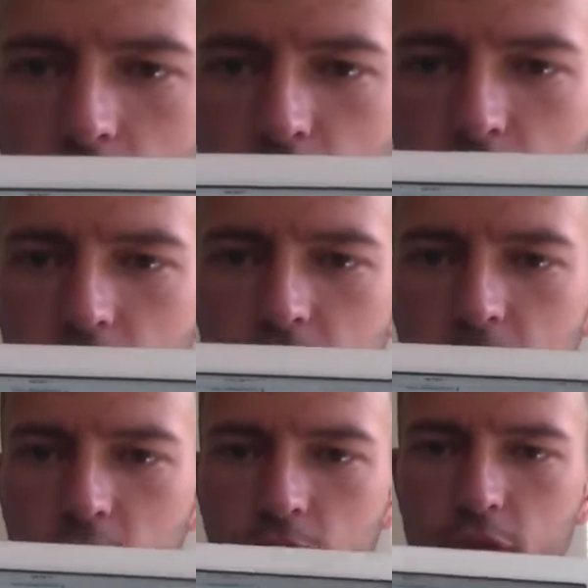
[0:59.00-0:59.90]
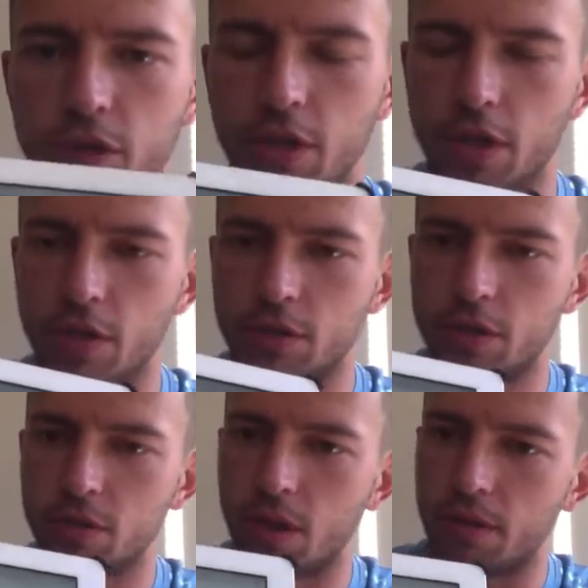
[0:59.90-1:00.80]
the first thing you do is you're going to go
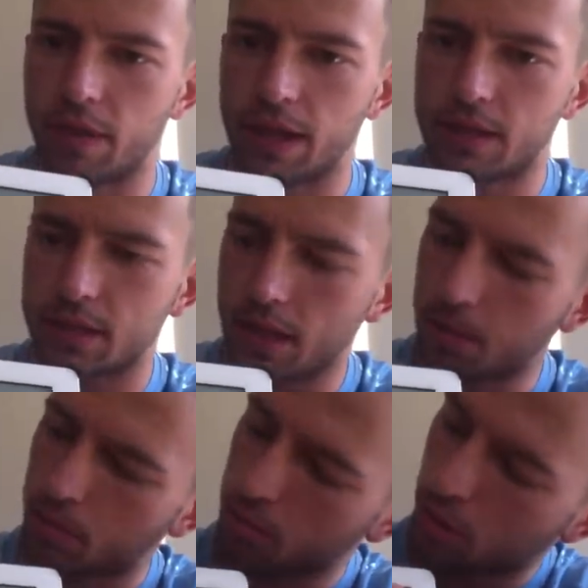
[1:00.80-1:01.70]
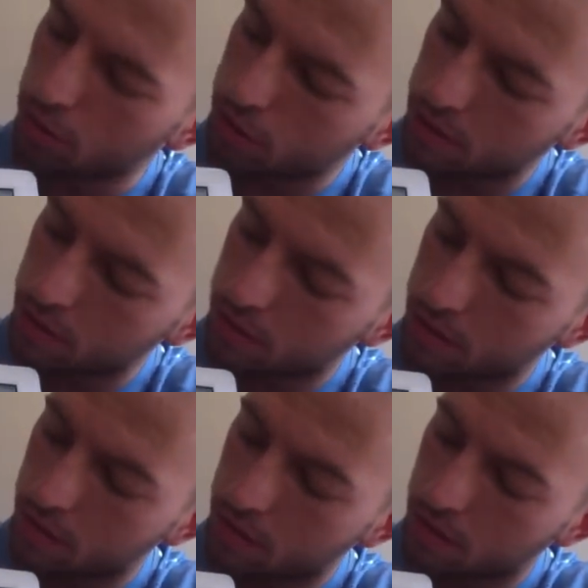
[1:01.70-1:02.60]
to Events and
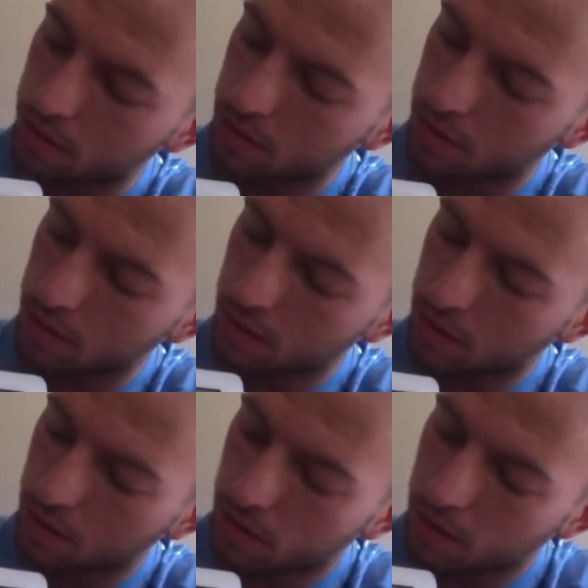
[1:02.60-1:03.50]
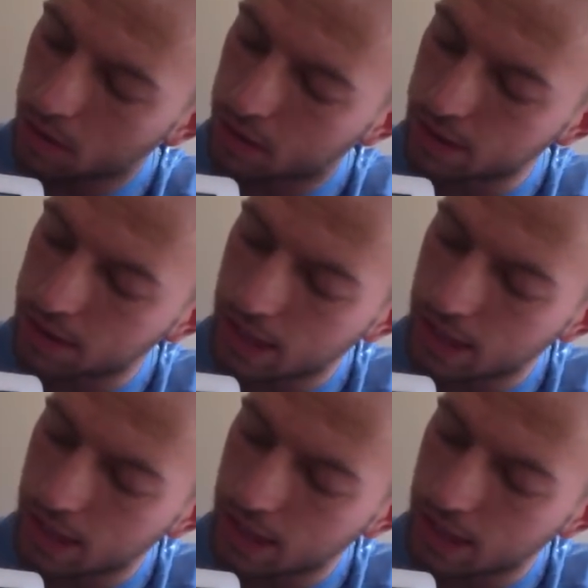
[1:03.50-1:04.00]
Promotions. Click